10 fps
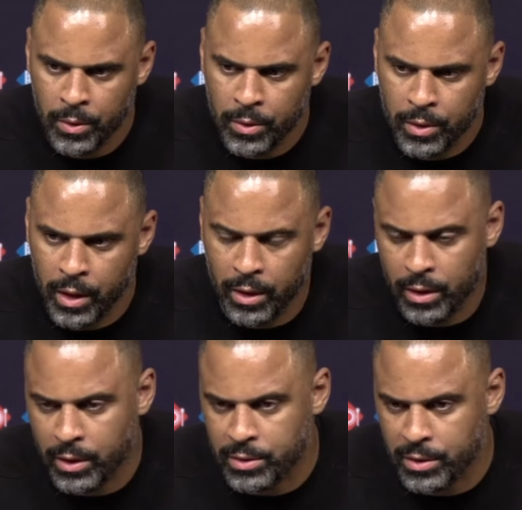Yeah,
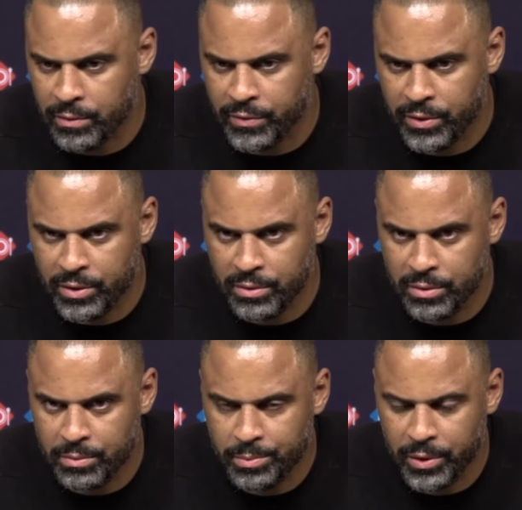like I said, if you can
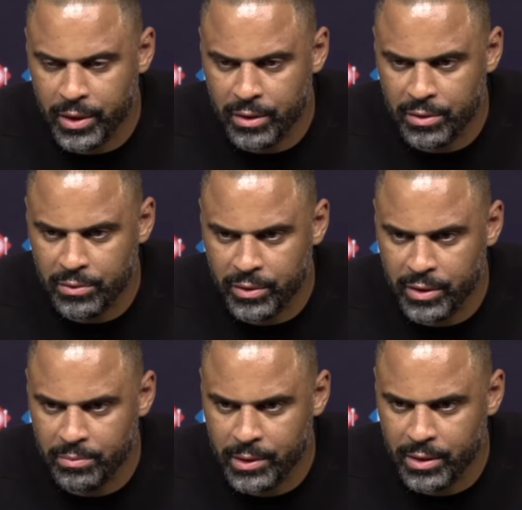point out a
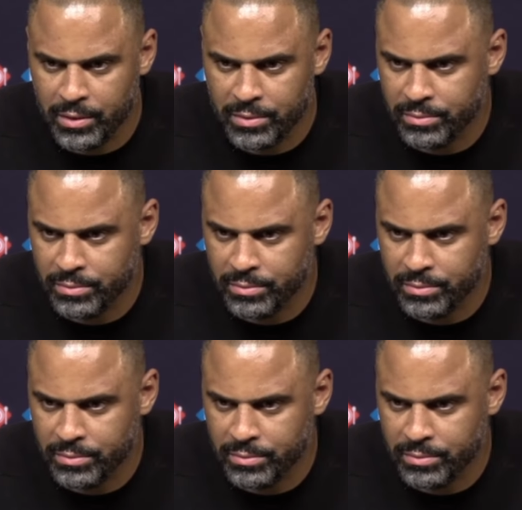three-minute